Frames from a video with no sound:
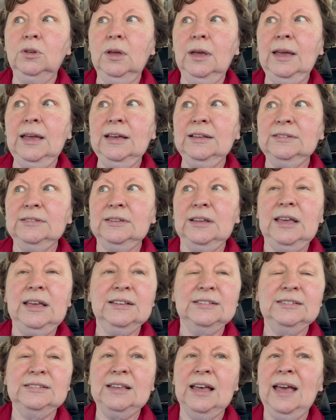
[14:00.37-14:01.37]

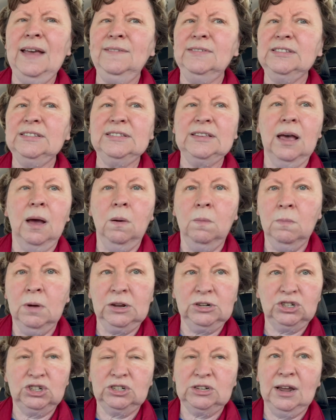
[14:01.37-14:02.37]
it saves so
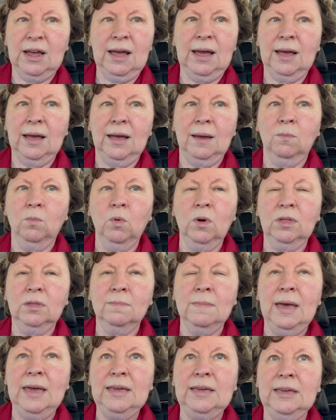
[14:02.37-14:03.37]
much time with
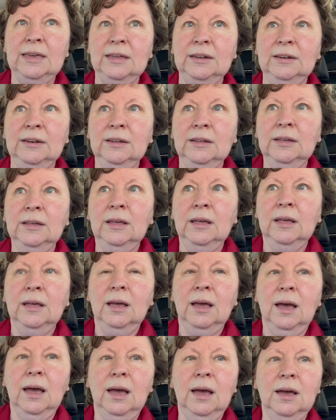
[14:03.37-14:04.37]
making
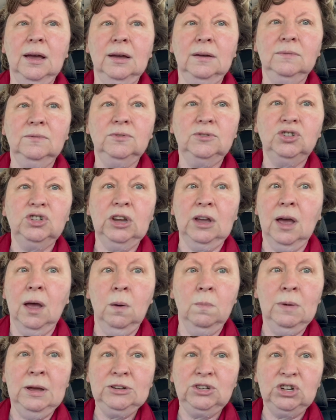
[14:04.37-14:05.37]

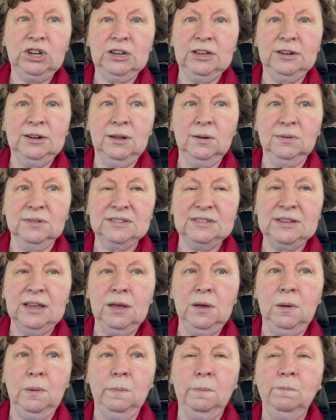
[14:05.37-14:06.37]
homemade chicken noodle
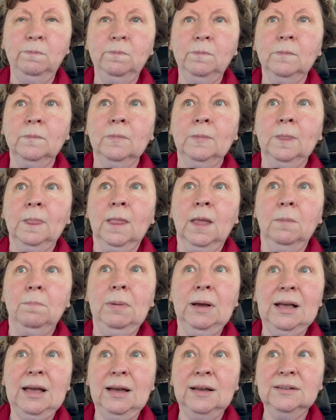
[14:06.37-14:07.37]
soup,
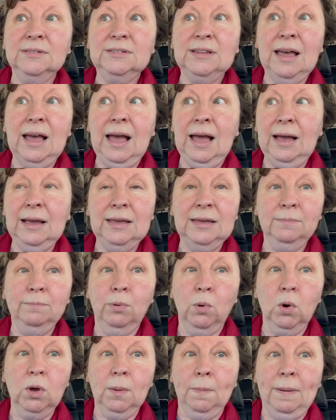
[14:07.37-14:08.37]
because I can
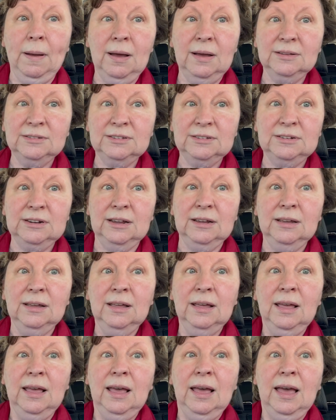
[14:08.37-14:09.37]
boil pasta
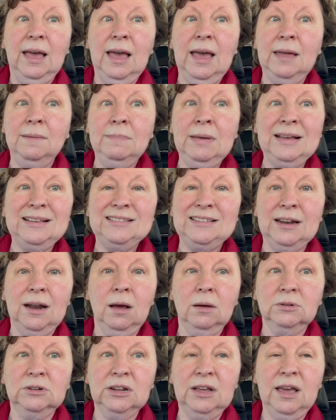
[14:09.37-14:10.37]
and mix it
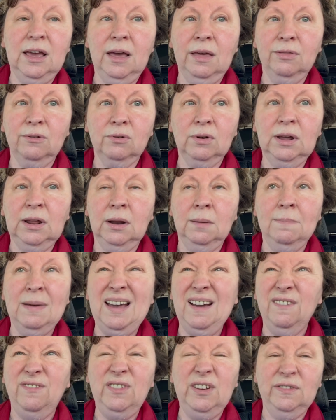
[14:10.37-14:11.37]
all together in
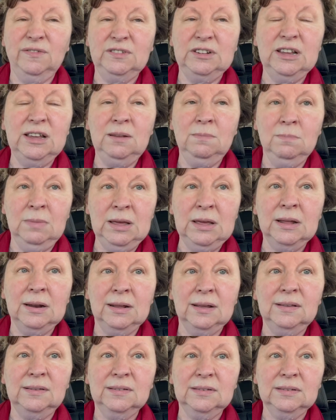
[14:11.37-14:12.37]
about 15
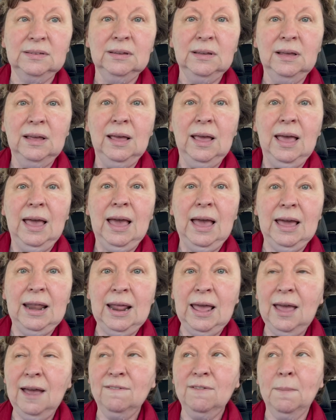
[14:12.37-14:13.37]
minutes
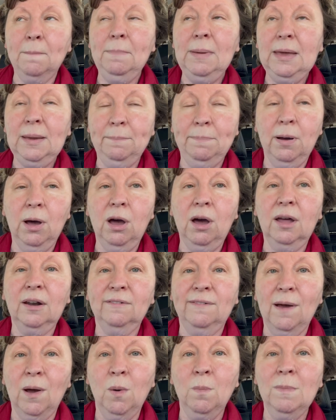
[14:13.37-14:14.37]
and have a big pot
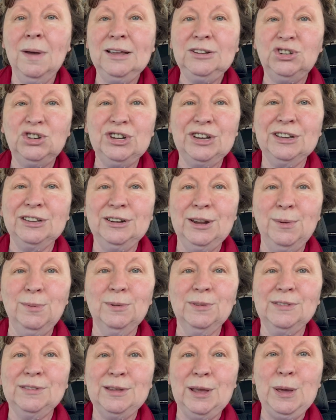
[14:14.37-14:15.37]
of homemade chicken
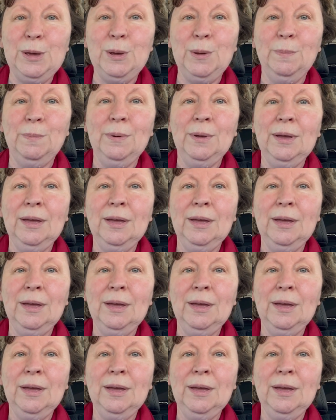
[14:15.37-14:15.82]
noodle soup